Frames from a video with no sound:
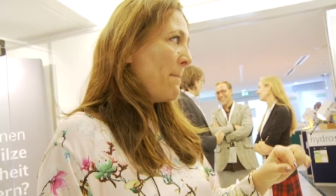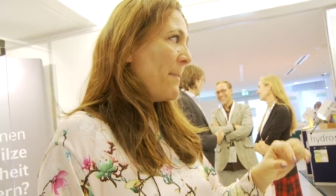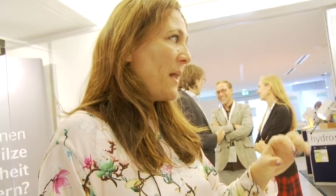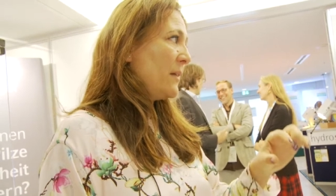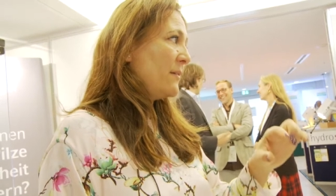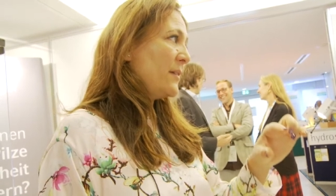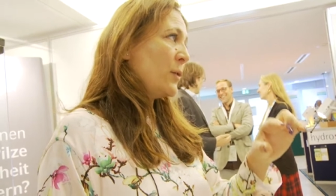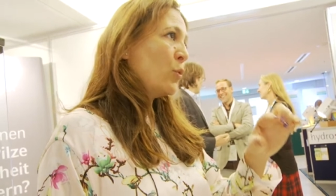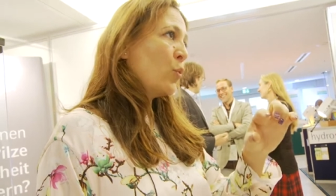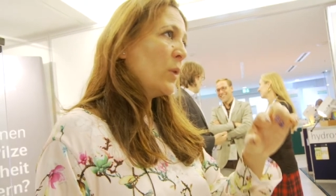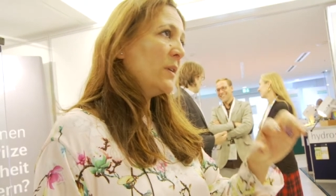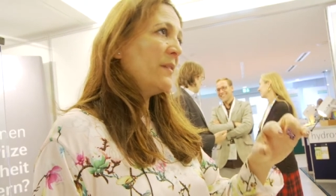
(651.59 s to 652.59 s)

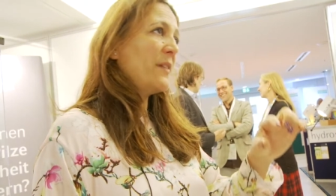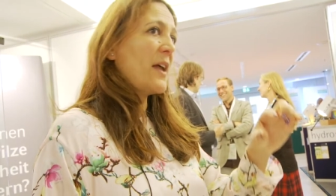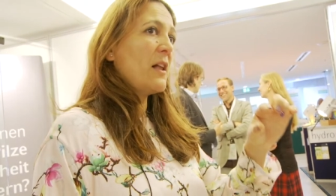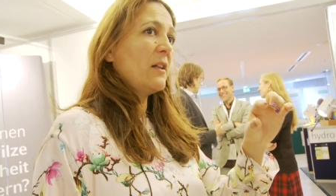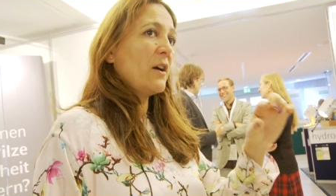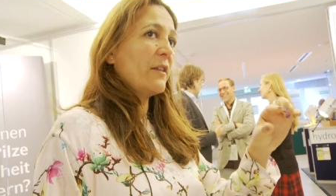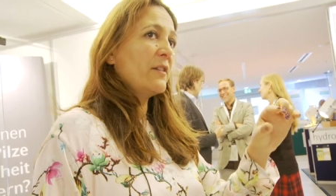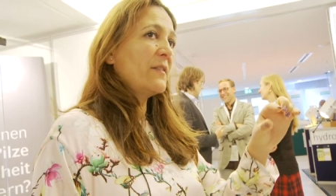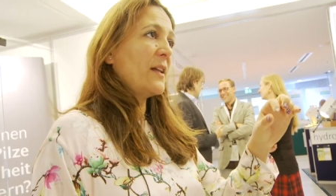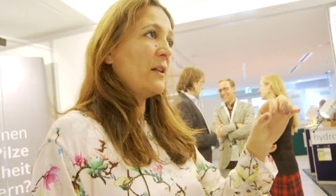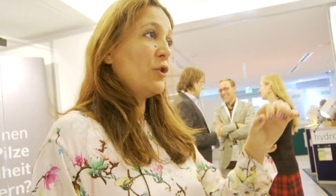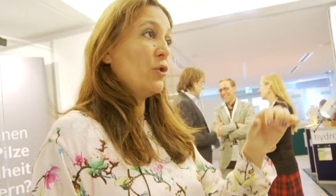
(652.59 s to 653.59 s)
balancing one cell, other
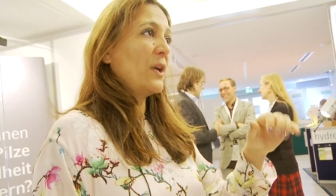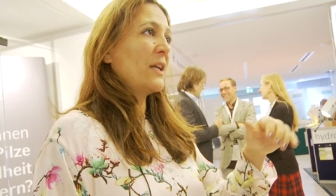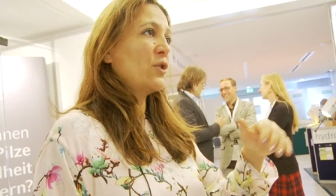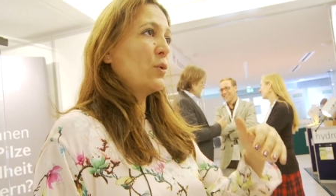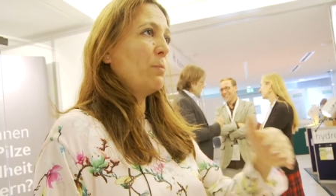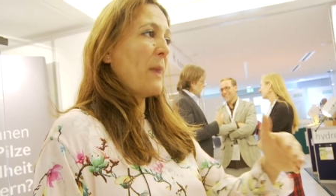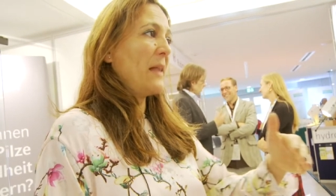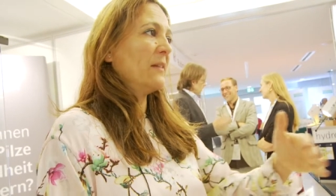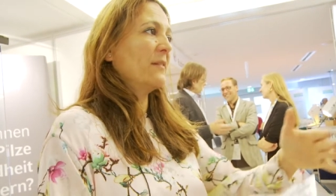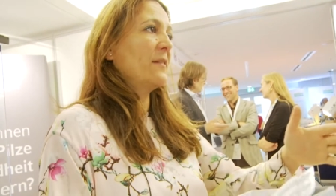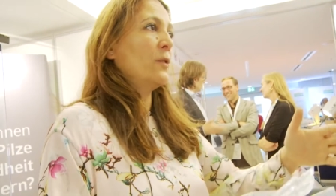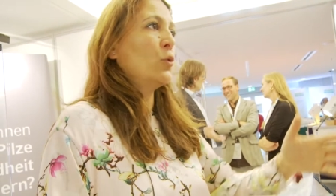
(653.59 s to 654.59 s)
cell, you get to
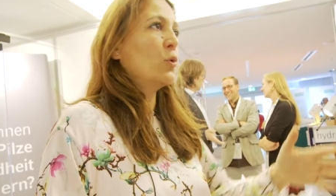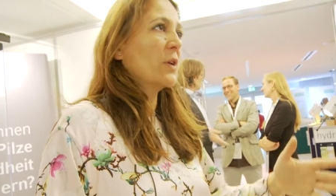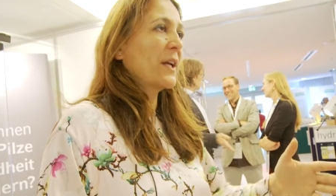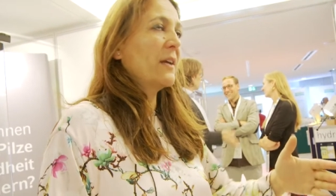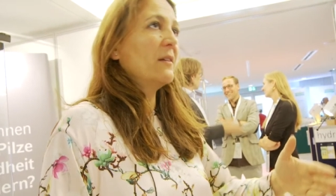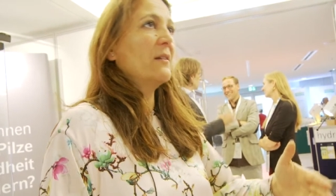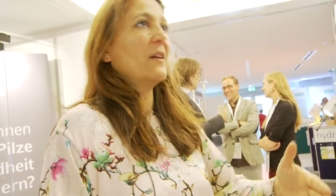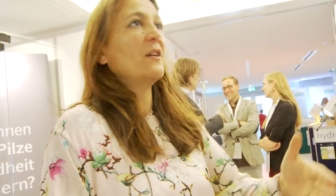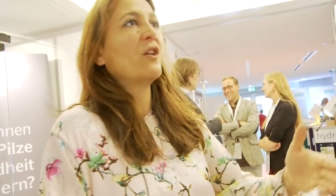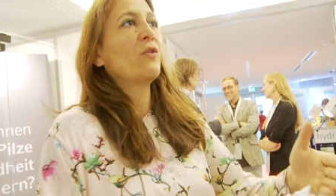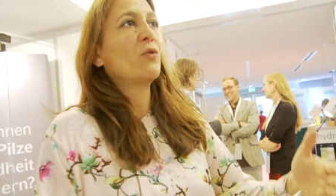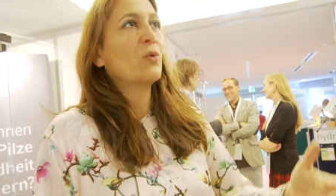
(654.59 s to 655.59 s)
balance an organ,
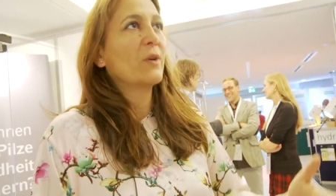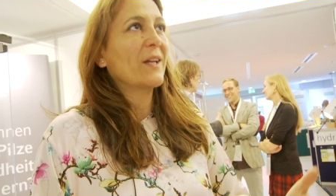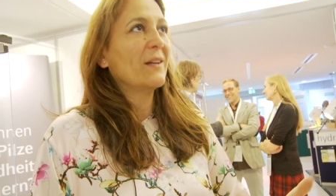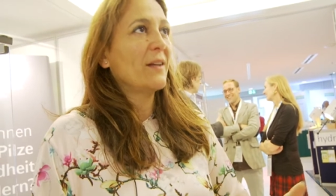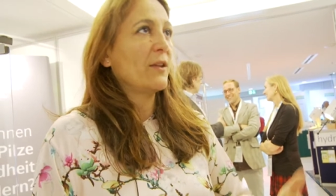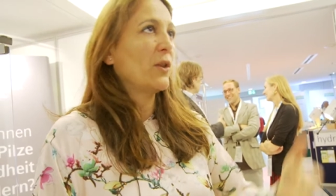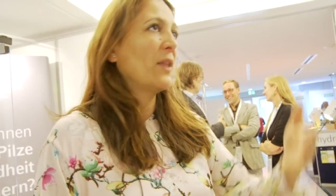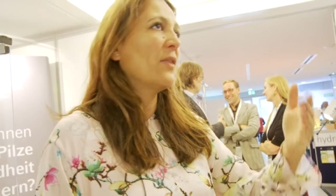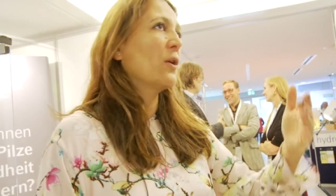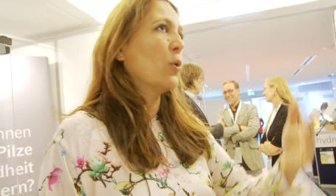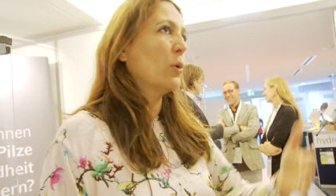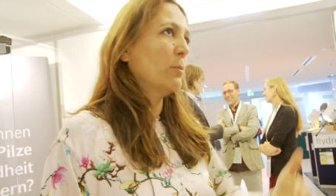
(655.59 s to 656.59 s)
another organ, and
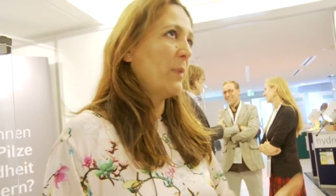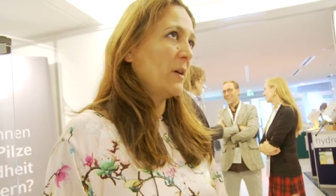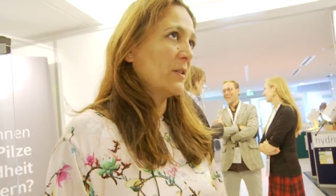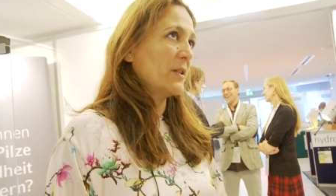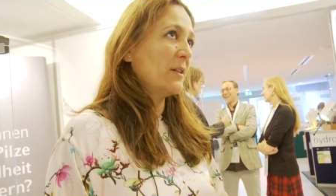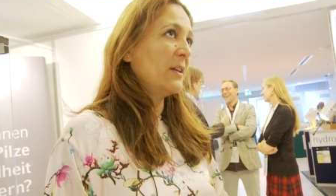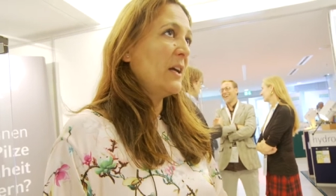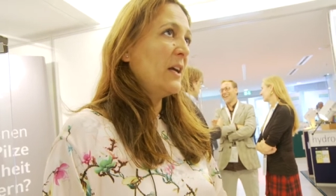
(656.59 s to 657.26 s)
then the whole body.